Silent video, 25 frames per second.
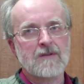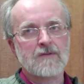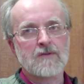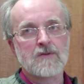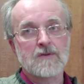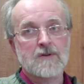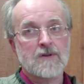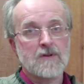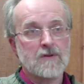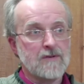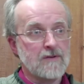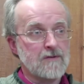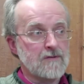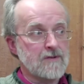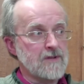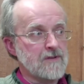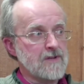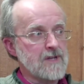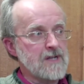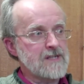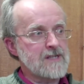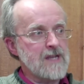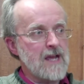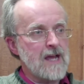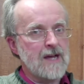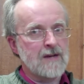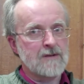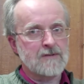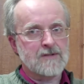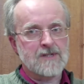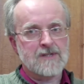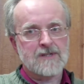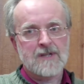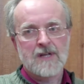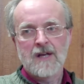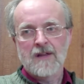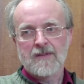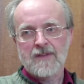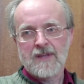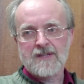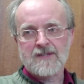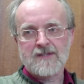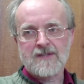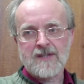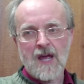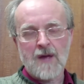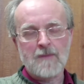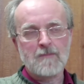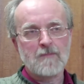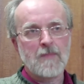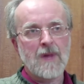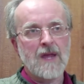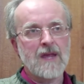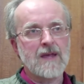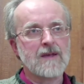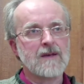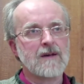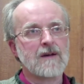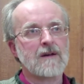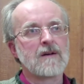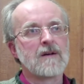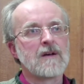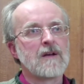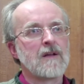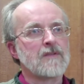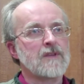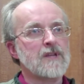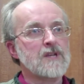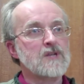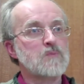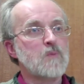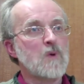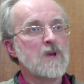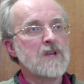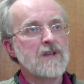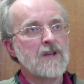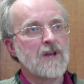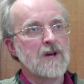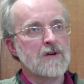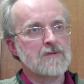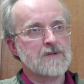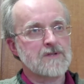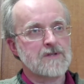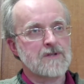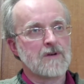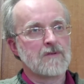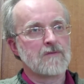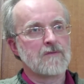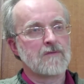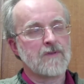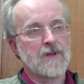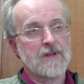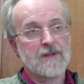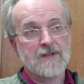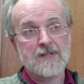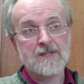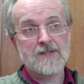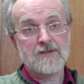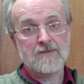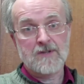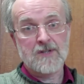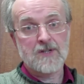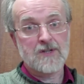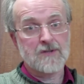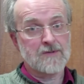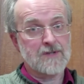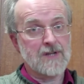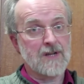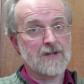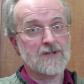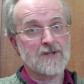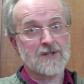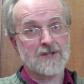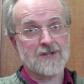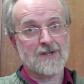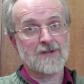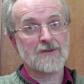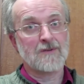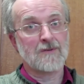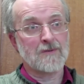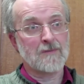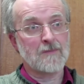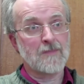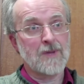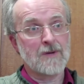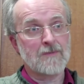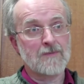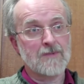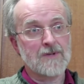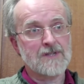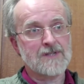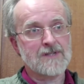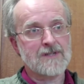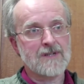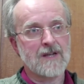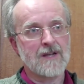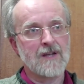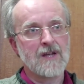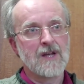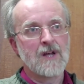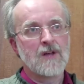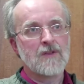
And look at these houses. There's damp here. These windows don't fit. These are issues actually still on the Pembury estate.